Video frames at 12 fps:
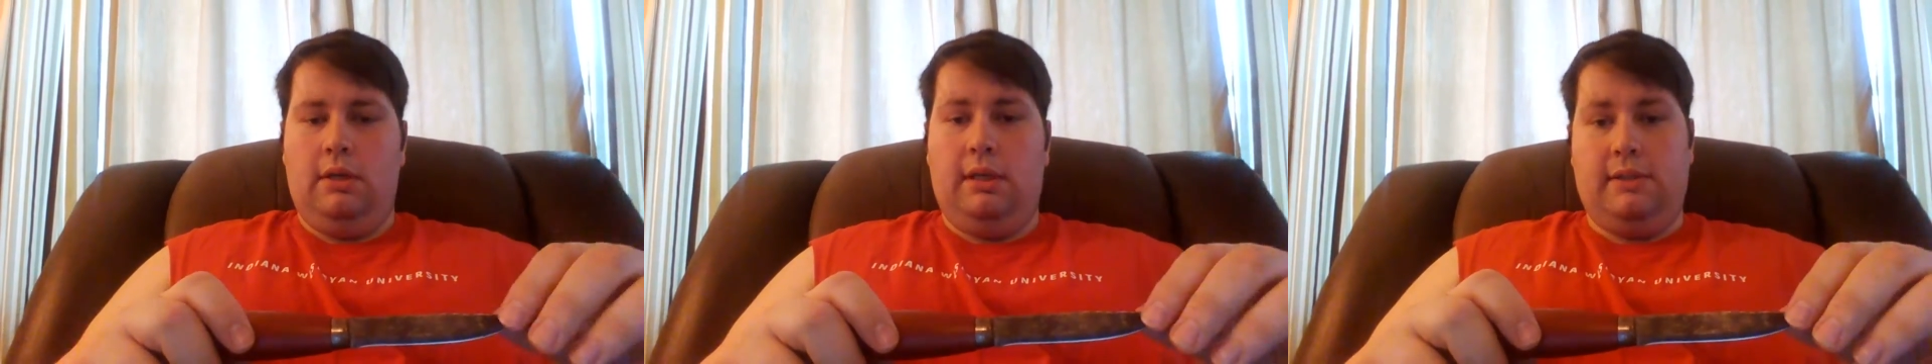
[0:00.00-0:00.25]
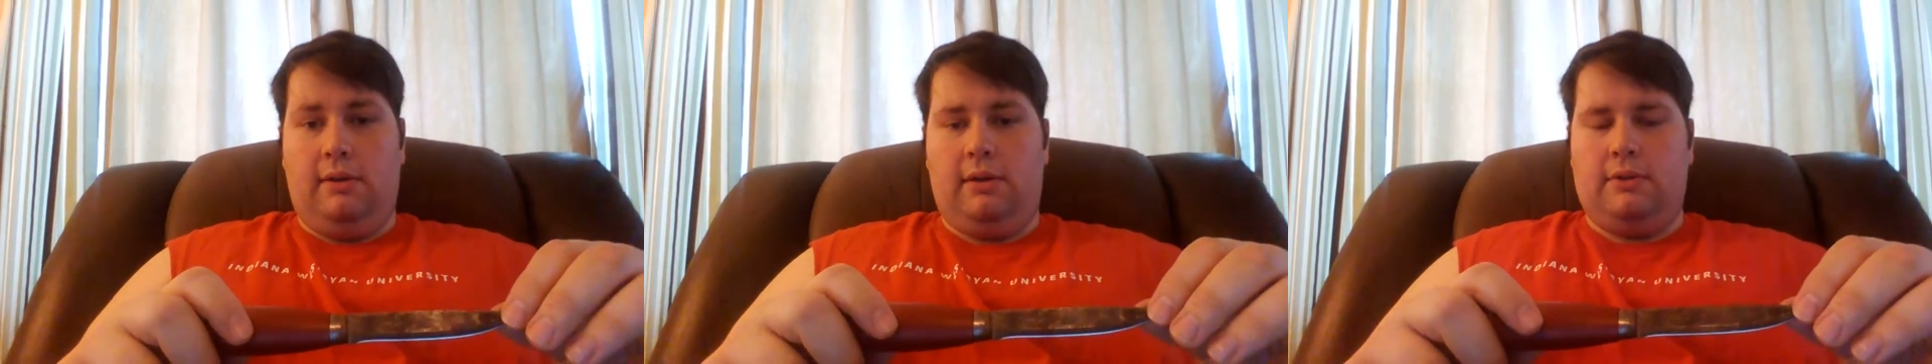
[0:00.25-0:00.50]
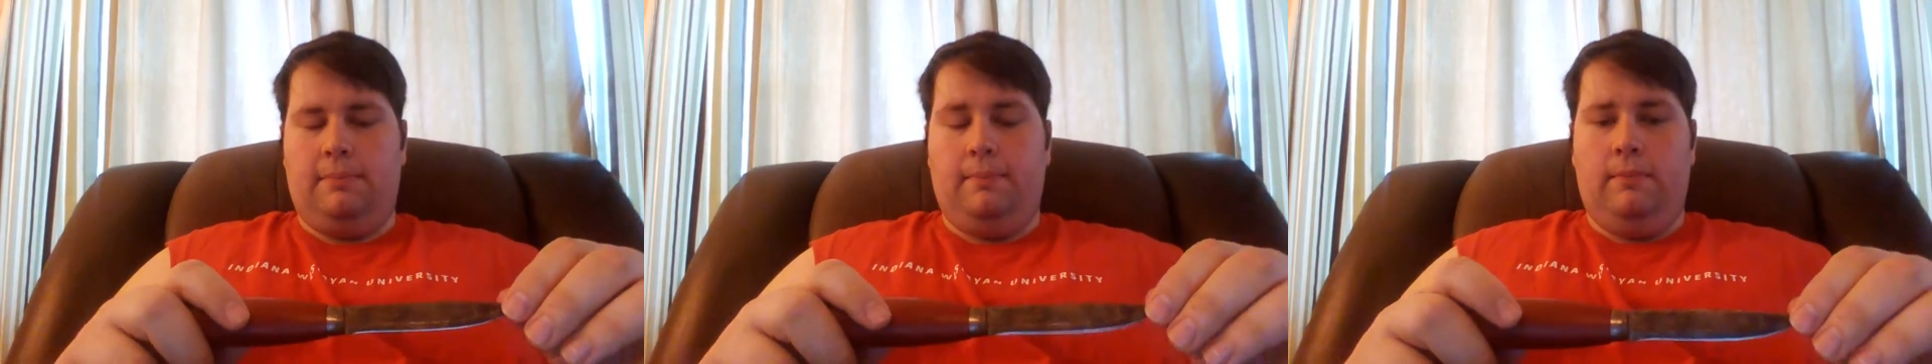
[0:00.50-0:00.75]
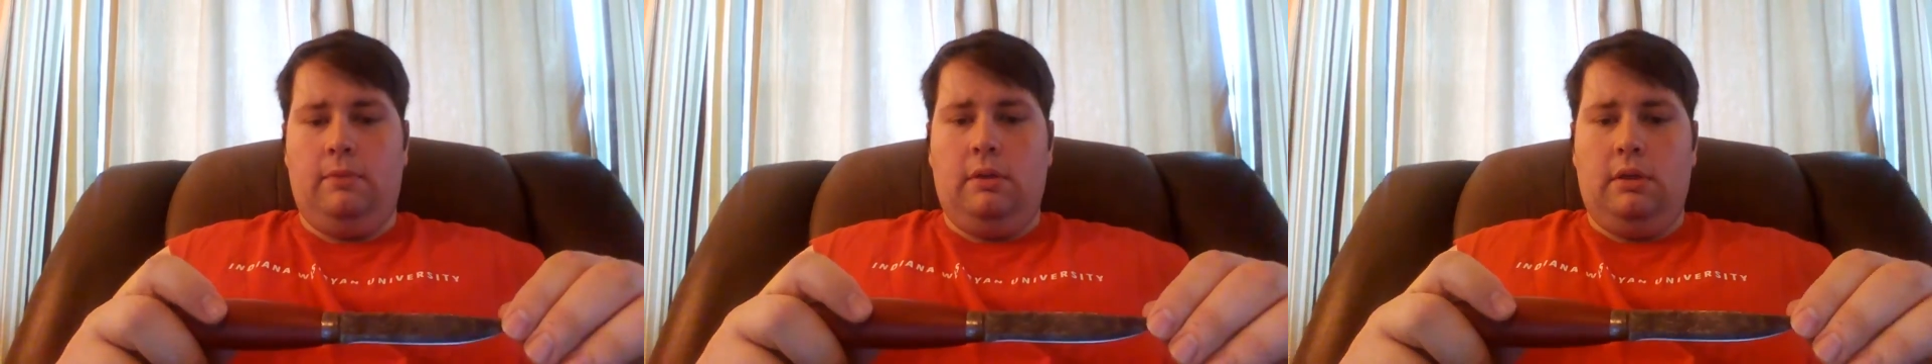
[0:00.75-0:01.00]
He's awesome.
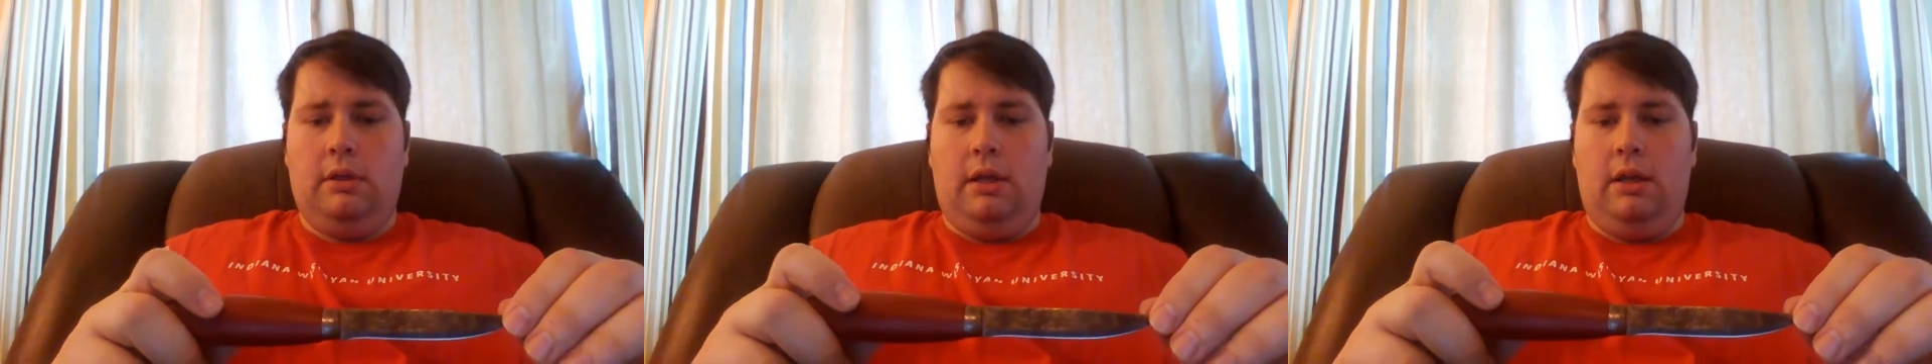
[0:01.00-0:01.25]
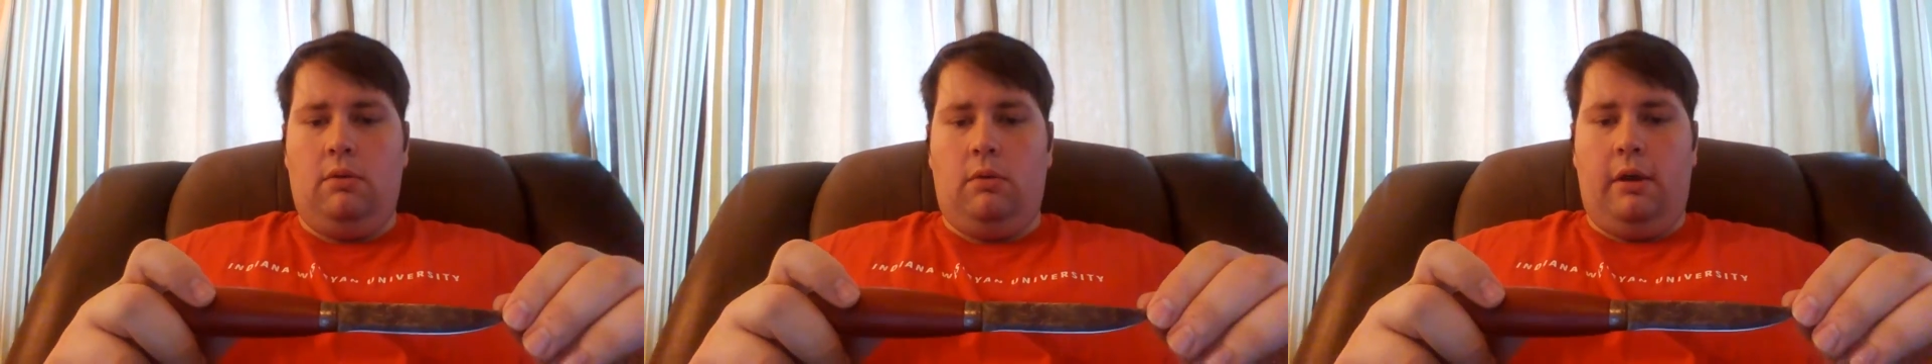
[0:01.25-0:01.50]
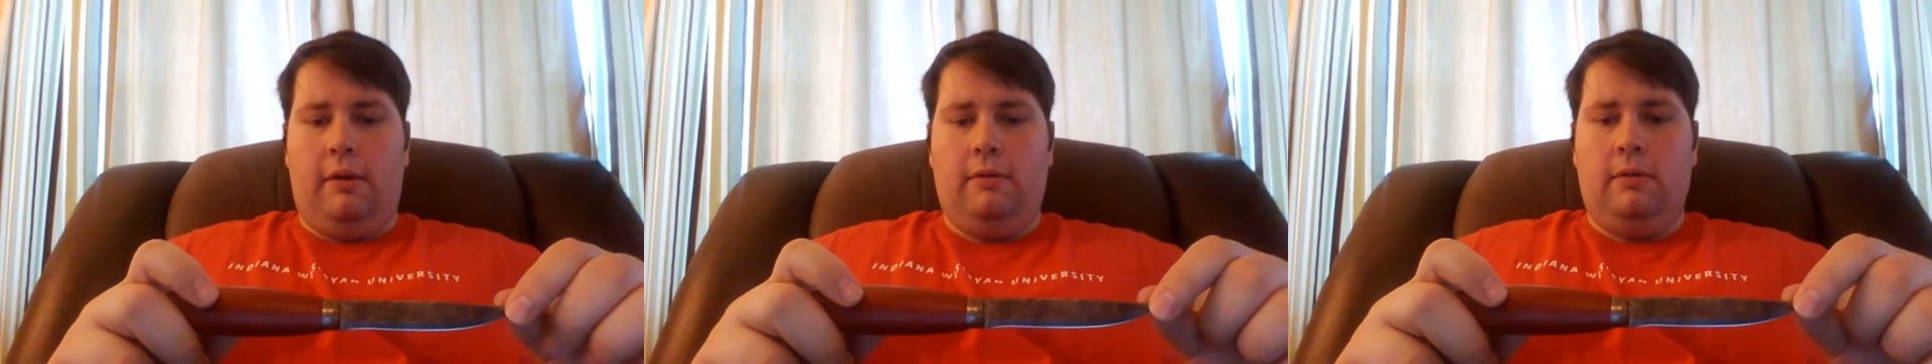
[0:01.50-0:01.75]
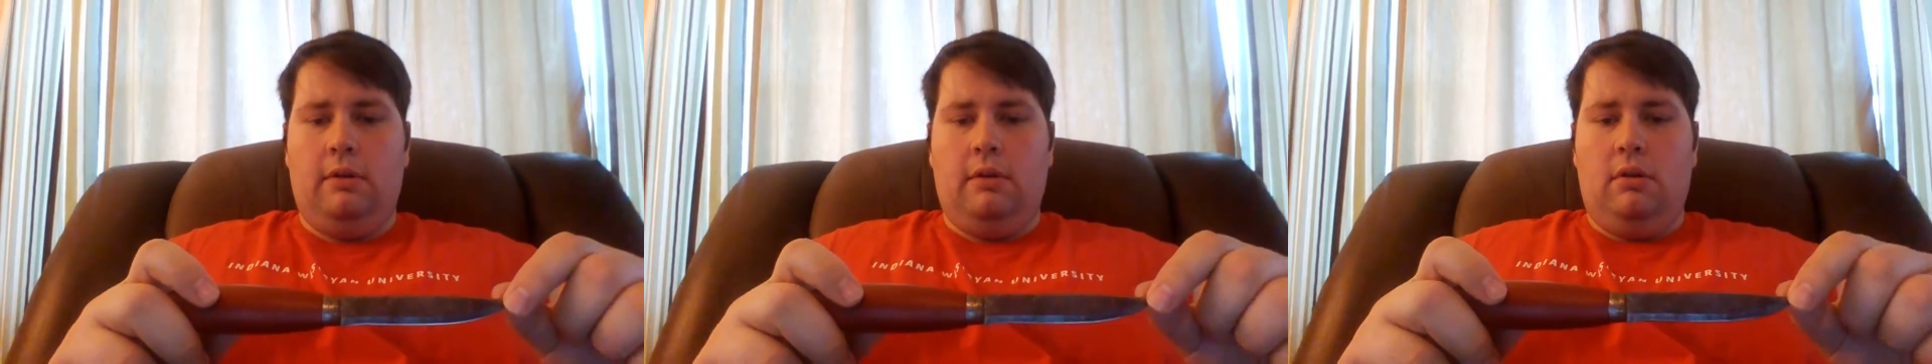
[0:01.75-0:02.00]
Anyway,
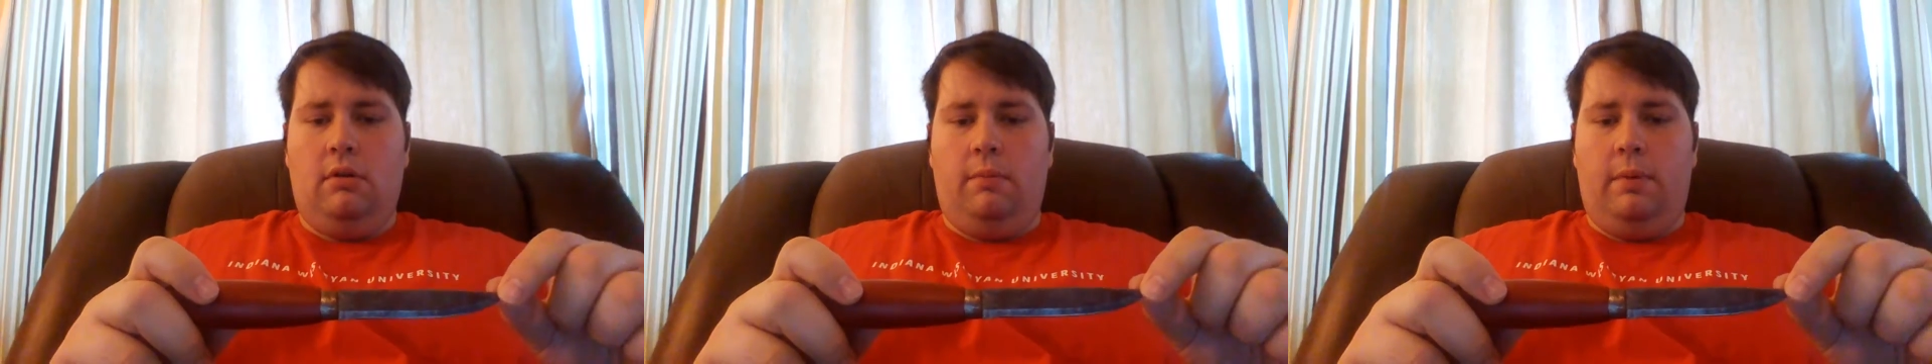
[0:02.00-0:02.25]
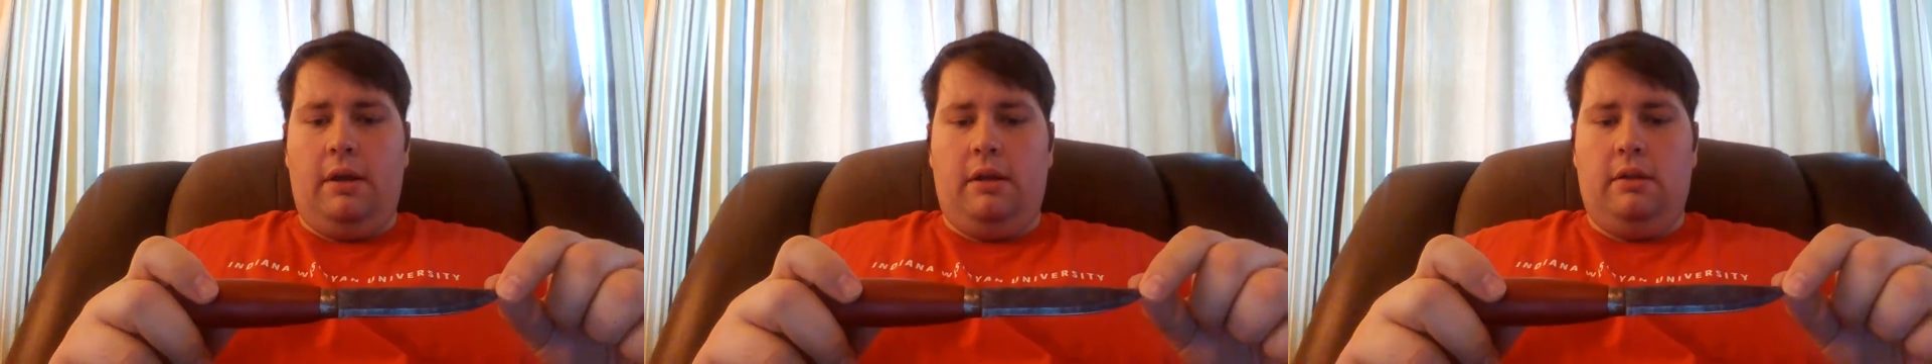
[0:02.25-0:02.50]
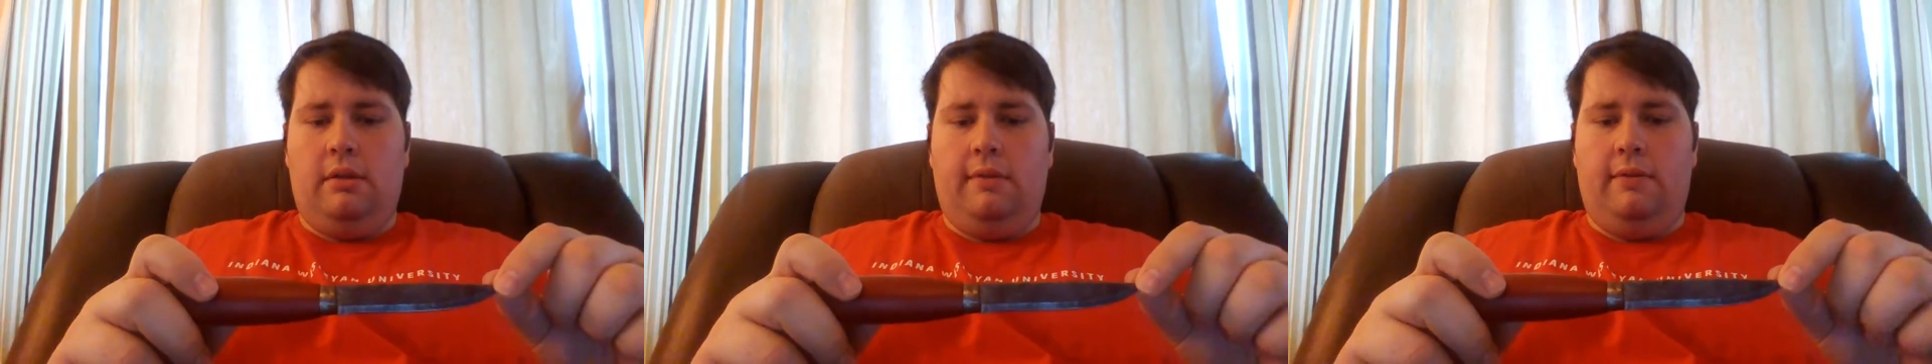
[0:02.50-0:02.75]
but